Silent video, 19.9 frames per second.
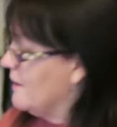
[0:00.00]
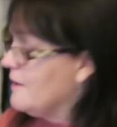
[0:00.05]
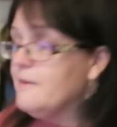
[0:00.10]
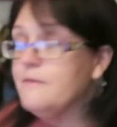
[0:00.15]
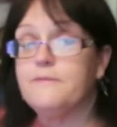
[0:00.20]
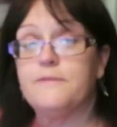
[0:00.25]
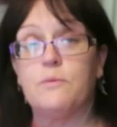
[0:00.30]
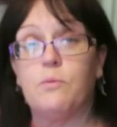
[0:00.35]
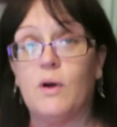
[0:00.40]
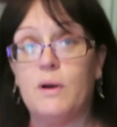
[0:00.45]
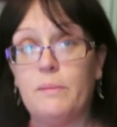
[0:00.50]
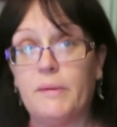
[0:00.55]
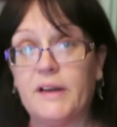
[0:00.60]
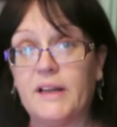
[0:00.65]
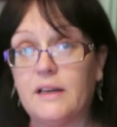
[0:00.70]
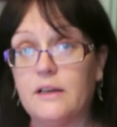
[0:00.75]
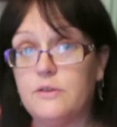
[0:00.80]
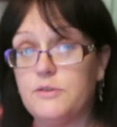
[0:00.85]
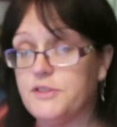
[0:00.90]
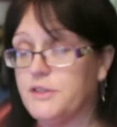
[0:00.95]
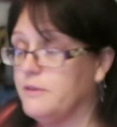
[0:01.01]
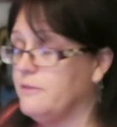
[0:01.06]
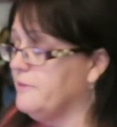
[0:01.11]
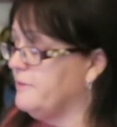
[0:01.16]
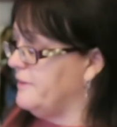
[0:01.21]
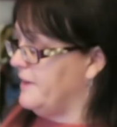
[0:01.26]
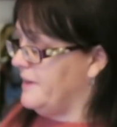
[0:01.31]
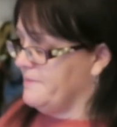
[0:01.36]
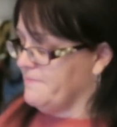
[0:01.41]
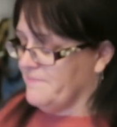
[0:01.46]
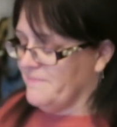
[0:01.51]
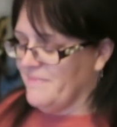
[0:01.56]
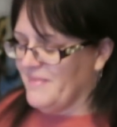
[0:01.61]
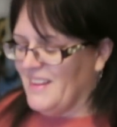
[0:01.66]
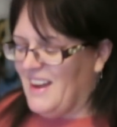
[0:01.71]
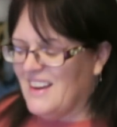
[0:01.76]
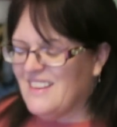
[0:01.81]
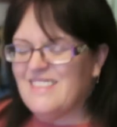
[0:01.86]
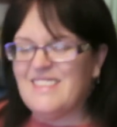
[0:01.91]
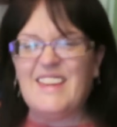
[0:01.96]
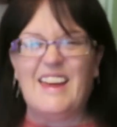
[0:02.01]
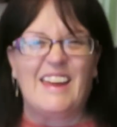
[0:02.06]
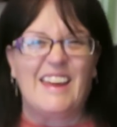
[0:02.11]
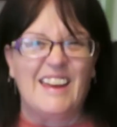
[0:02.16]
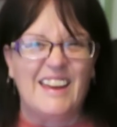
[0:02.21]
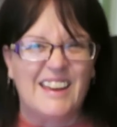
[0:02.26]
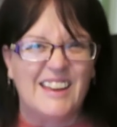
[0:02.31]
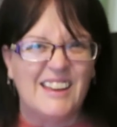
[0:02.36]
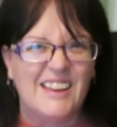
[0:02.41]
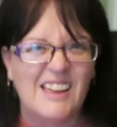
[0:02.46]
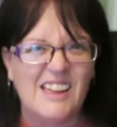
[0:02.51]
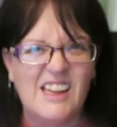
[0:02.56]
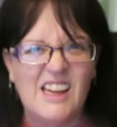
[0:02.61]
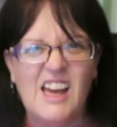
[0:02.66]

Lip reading: for why my clothes don't fit. I think